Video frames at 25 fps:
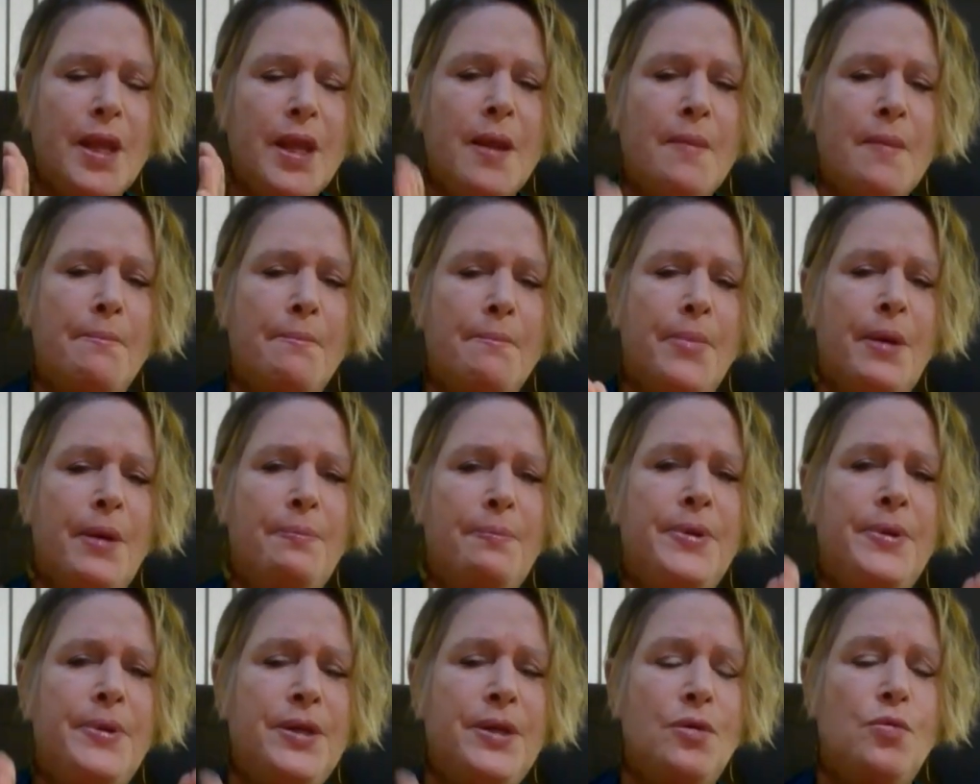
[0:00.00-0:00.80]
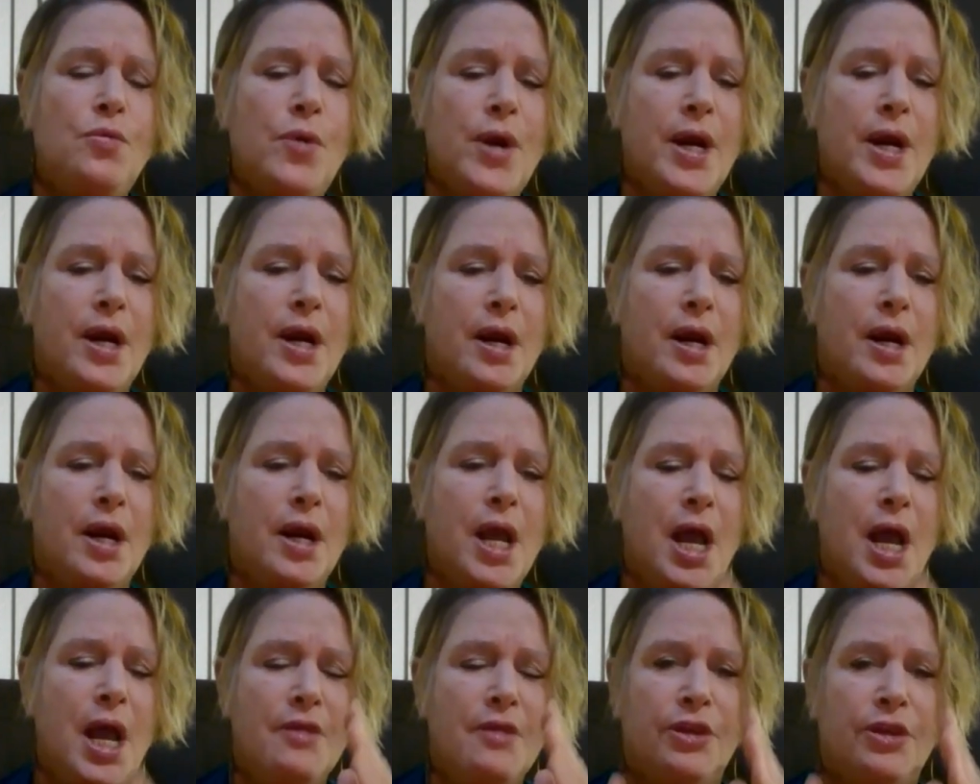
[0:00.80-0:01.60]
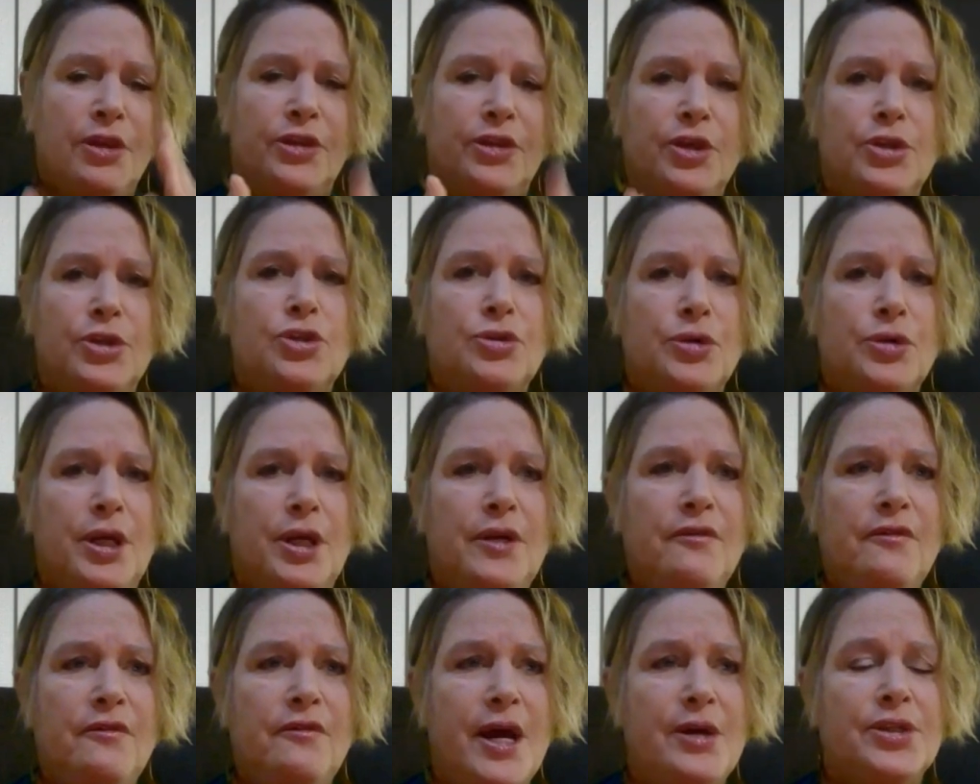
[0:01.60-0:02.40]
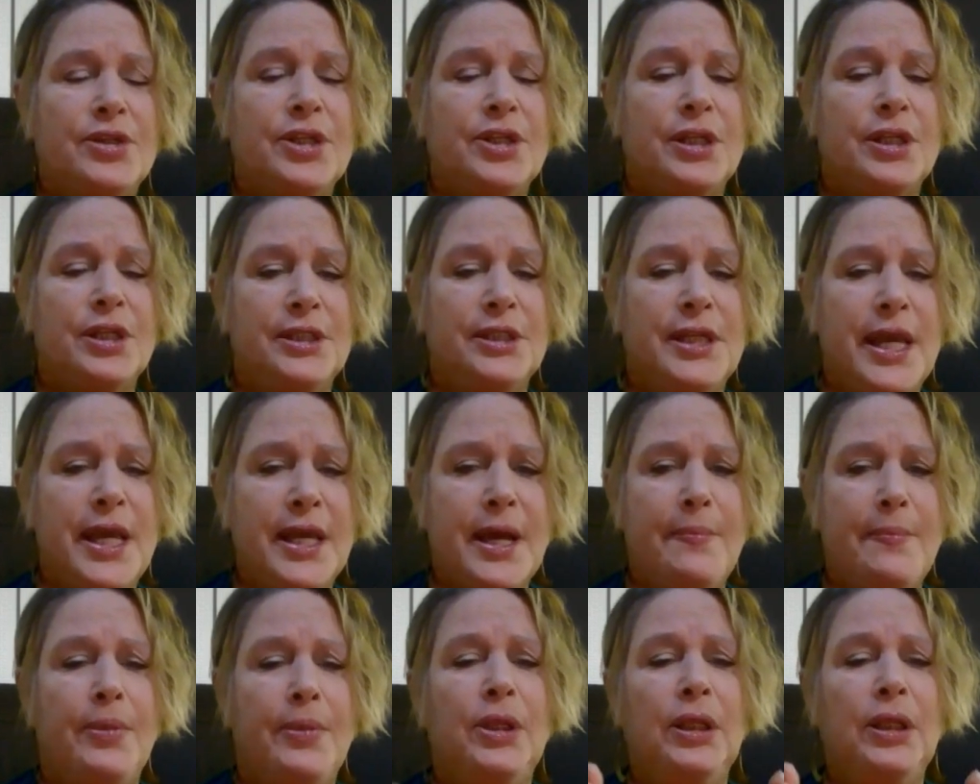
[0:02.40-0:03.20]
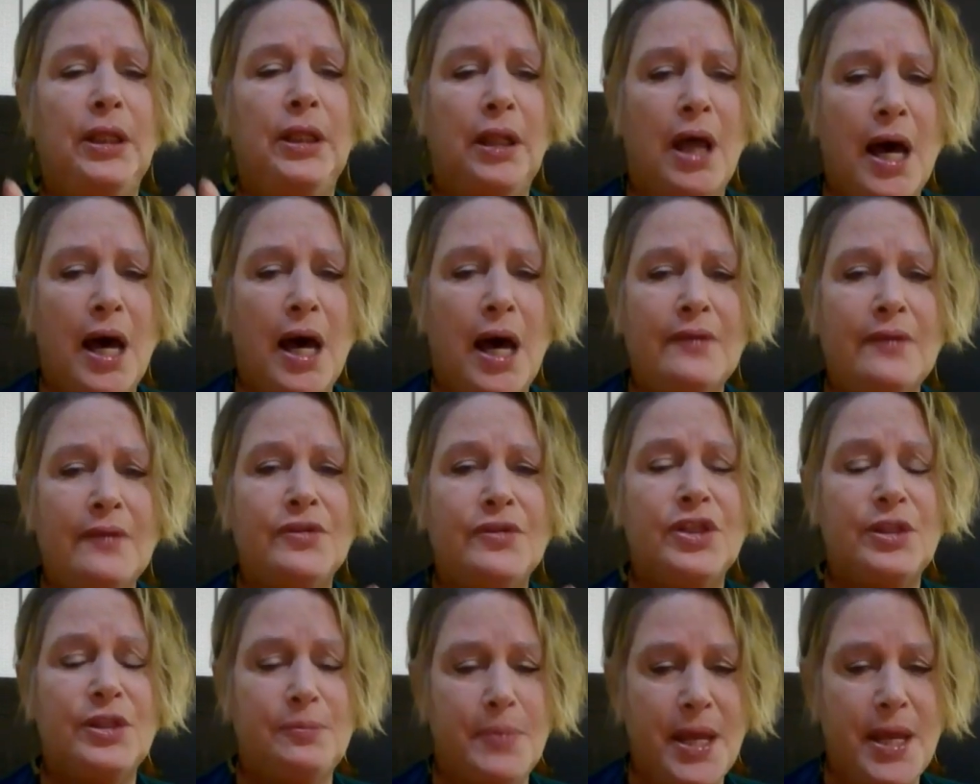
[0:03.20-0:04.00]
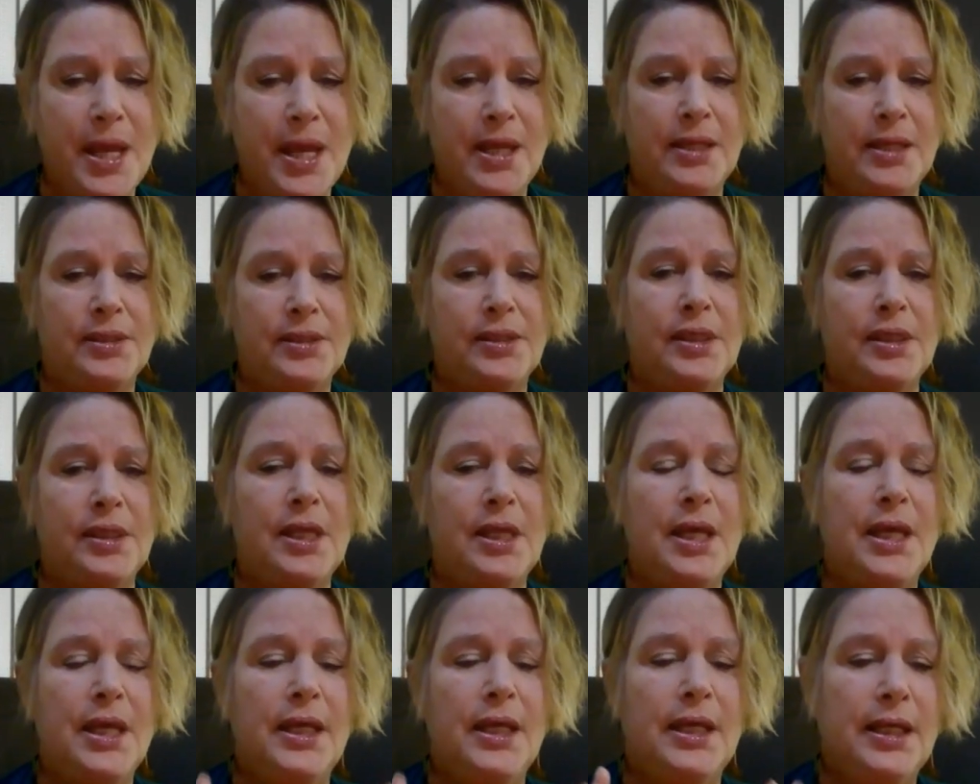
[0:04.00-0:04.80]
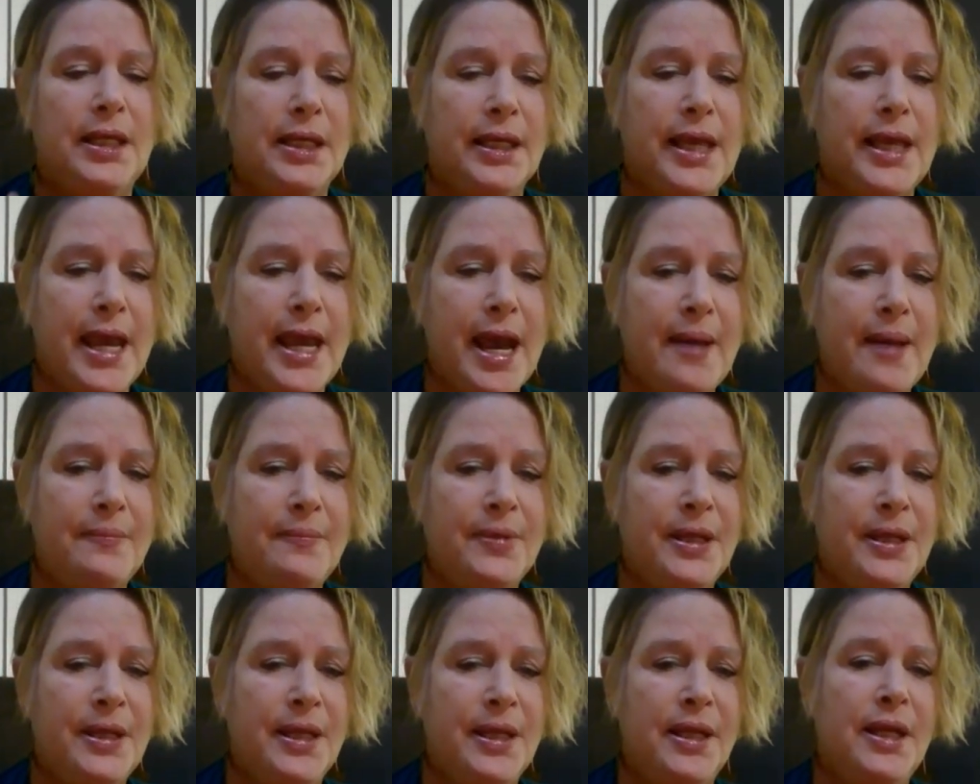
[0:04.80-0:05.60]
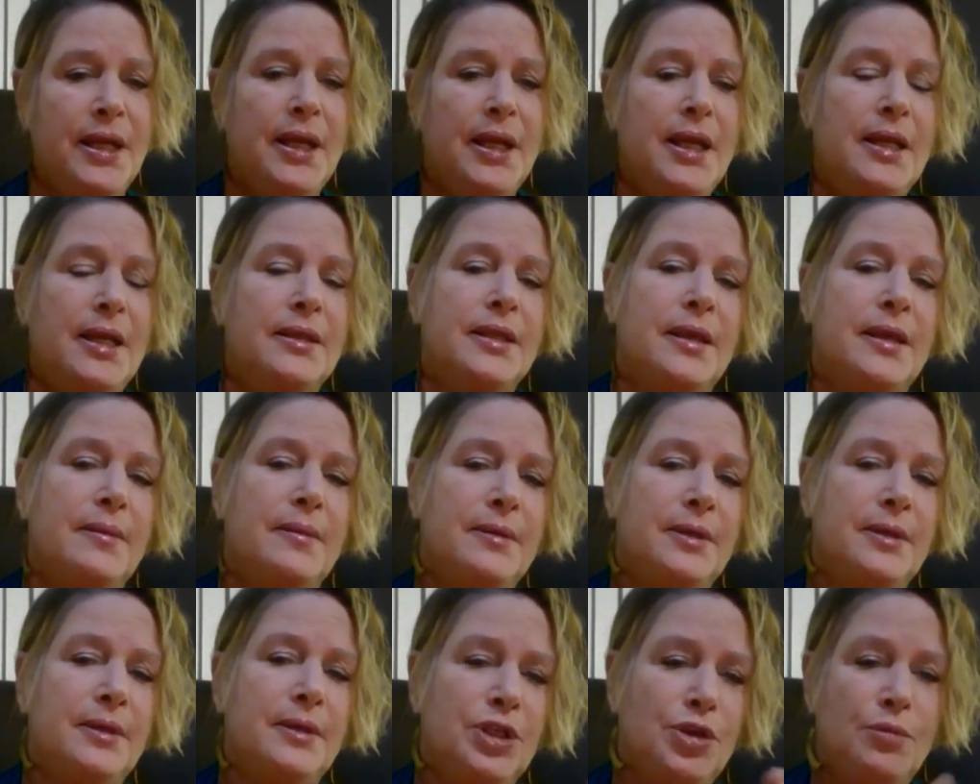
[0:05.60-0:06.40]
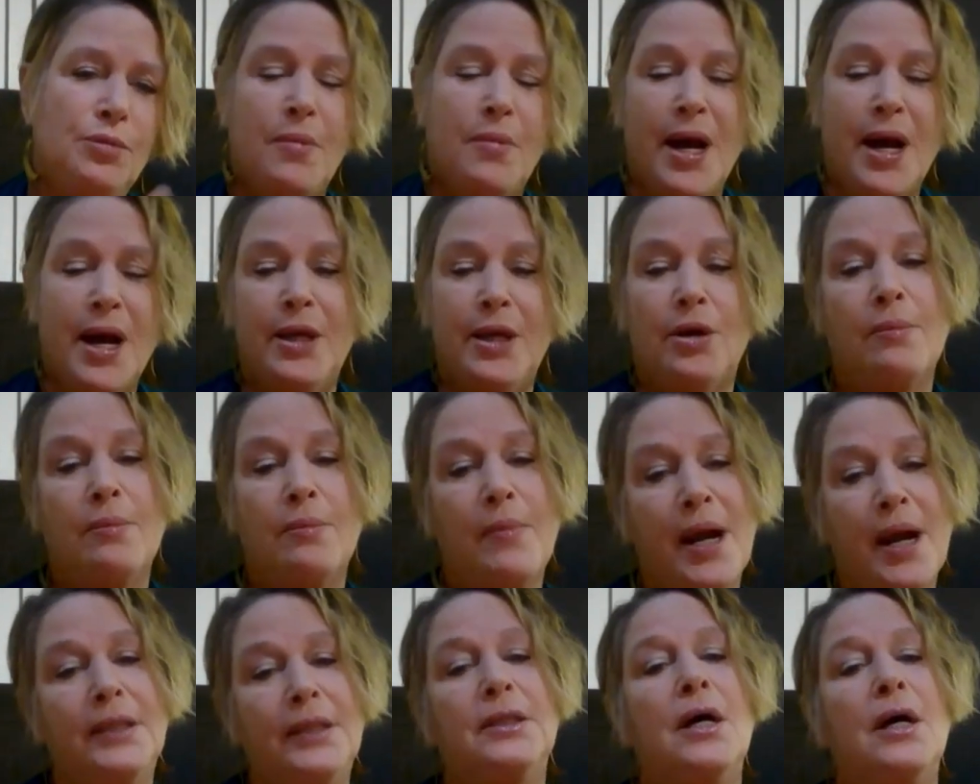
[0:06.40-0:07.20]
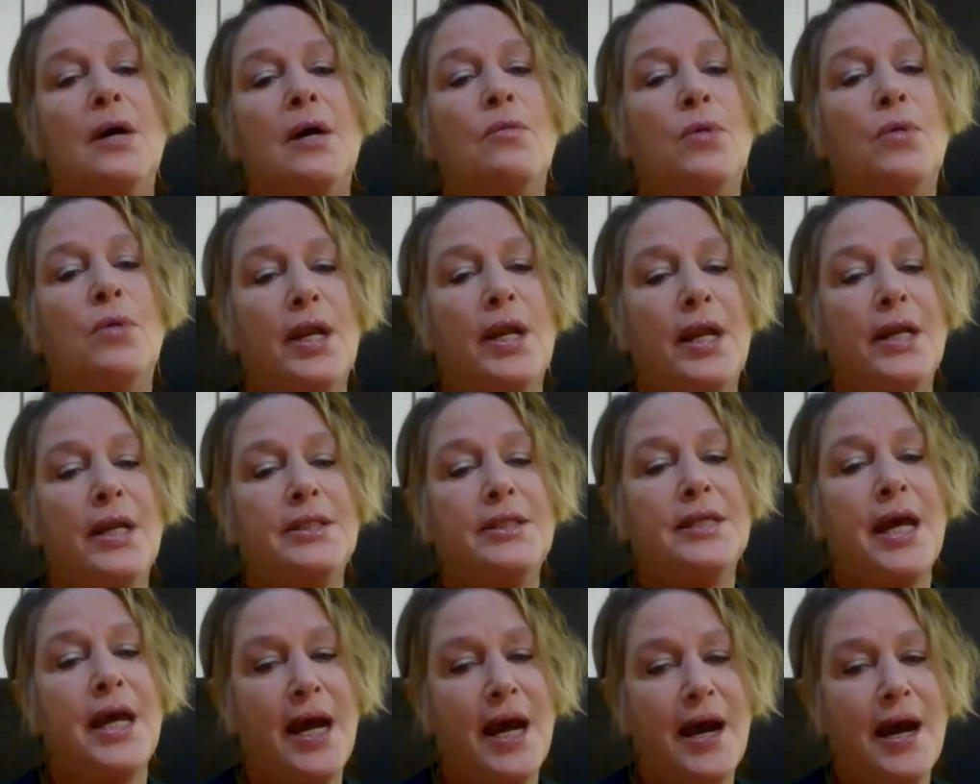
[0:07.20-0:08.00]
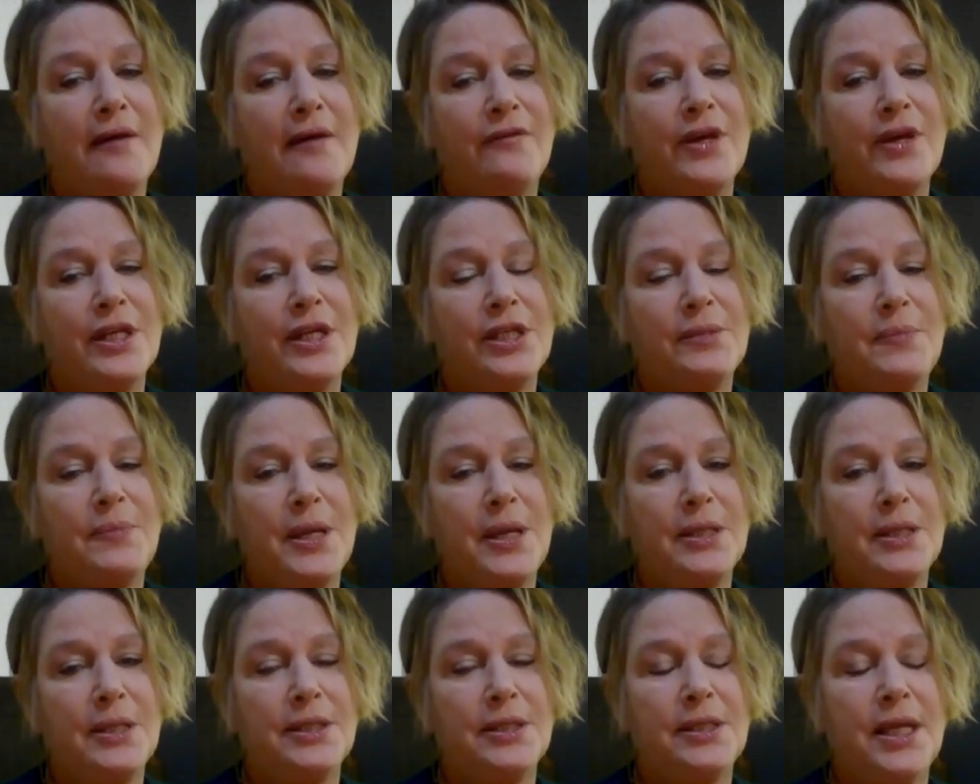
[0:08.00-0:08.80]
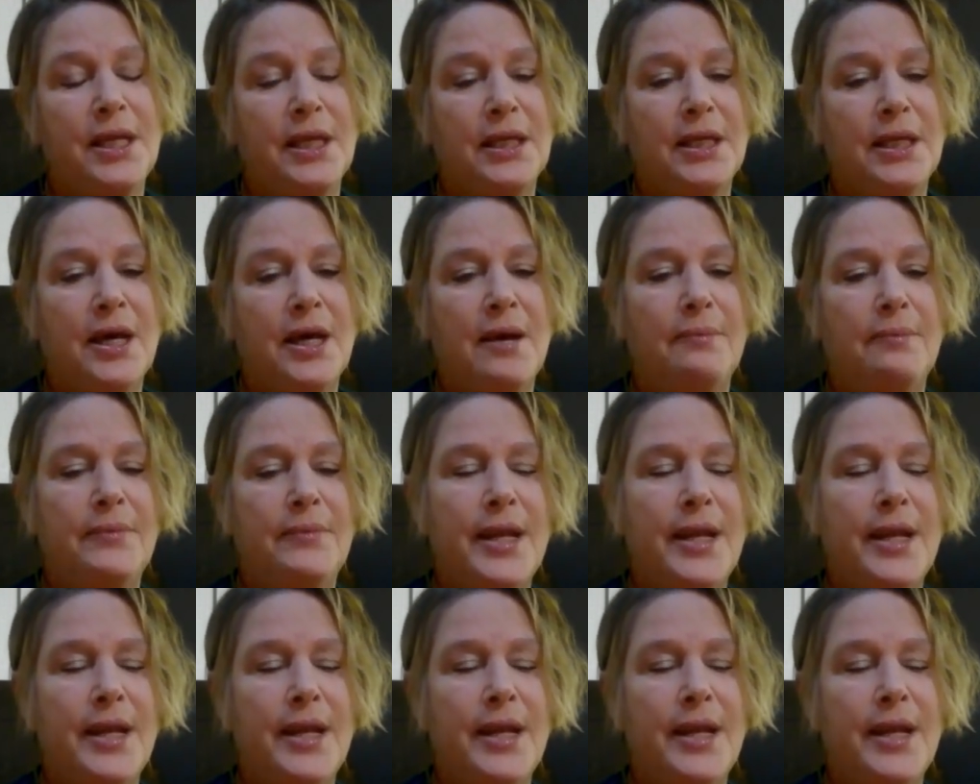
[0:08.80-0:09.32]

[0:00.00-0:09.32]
But be aware that those tray dividers can take up a lot of space in a cabinet that you might or might not want to have that space taken up.